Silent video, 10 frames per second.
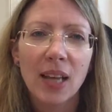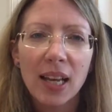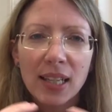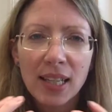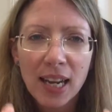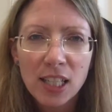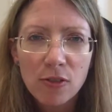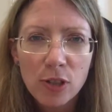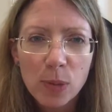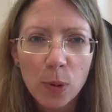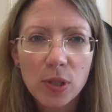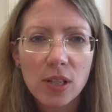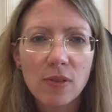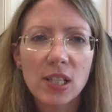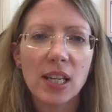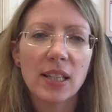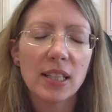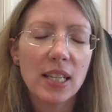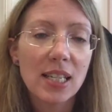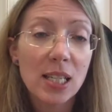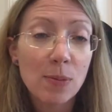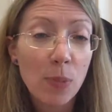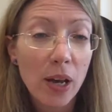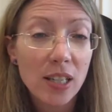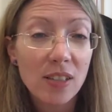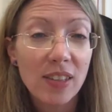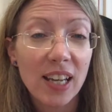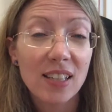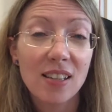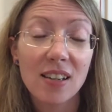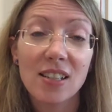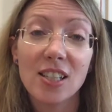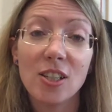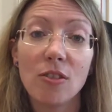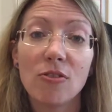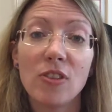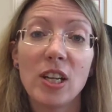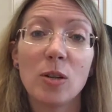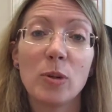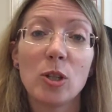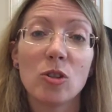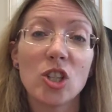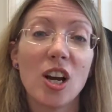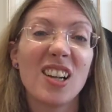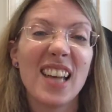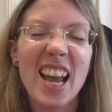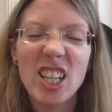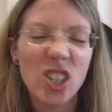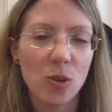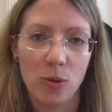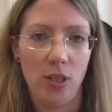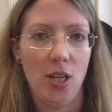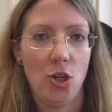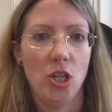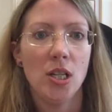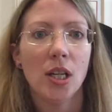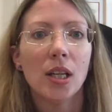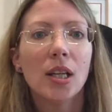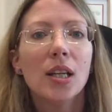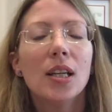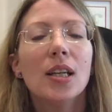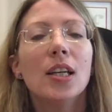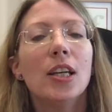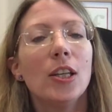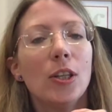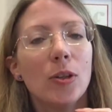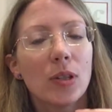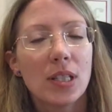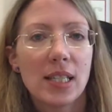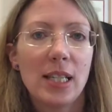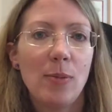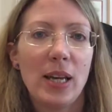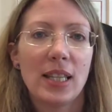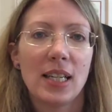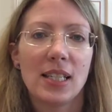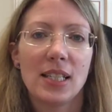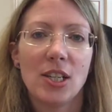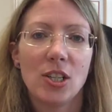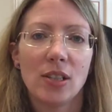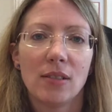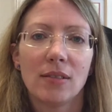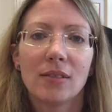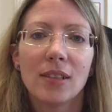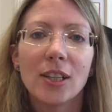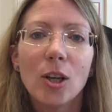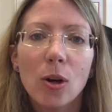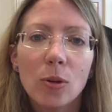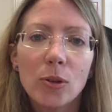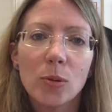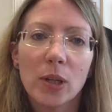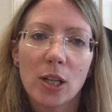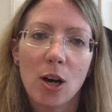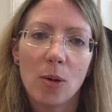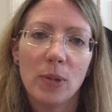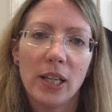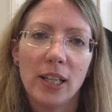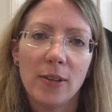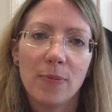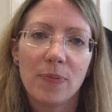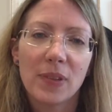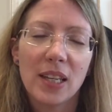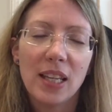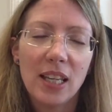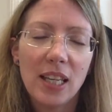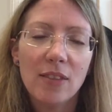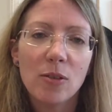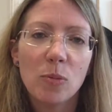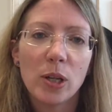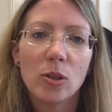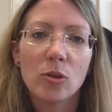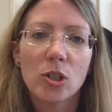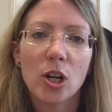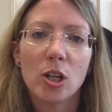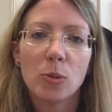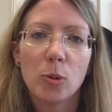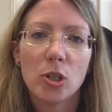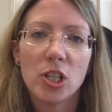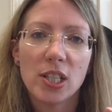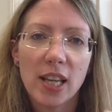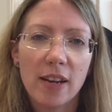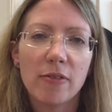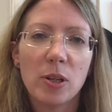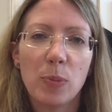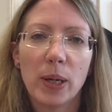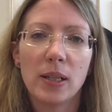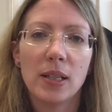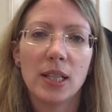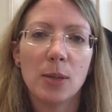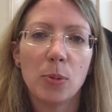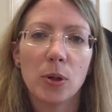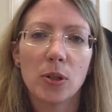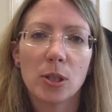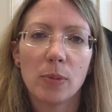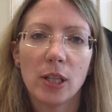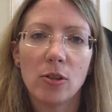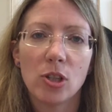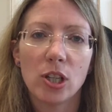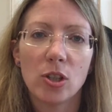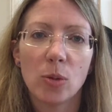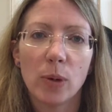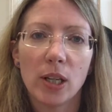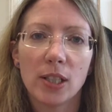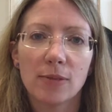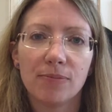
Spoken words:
And an act of responsivity, that in spite of the anxiety you feel when your child hates your decision, you can still make that decision and hold to it calmly, even when your child pushes every button in the book to make you change your mind.